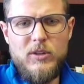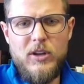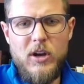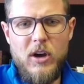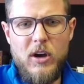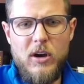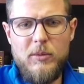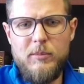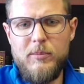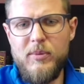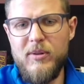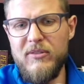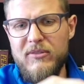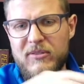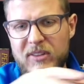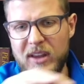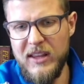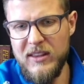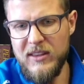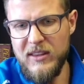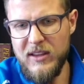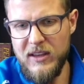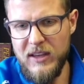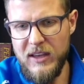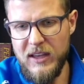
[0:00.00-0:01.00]
God
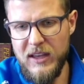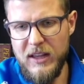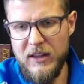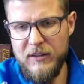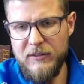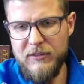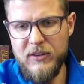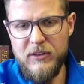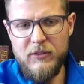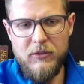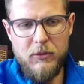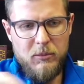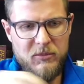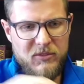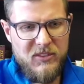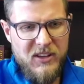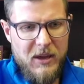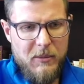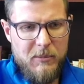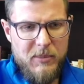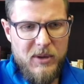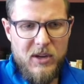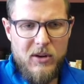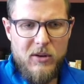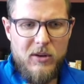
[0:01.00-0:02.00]
prevent the elephant from
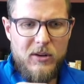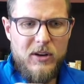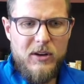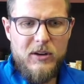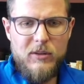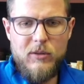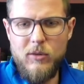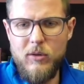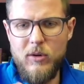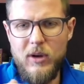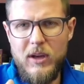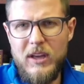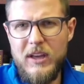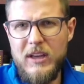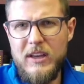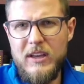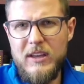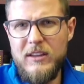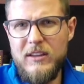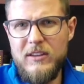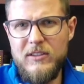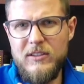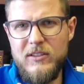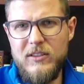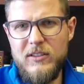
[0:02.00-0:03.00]
stepping on it? Or
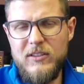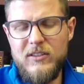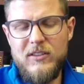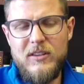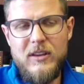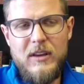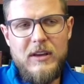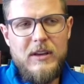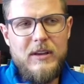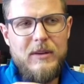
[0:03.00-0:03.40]
it's just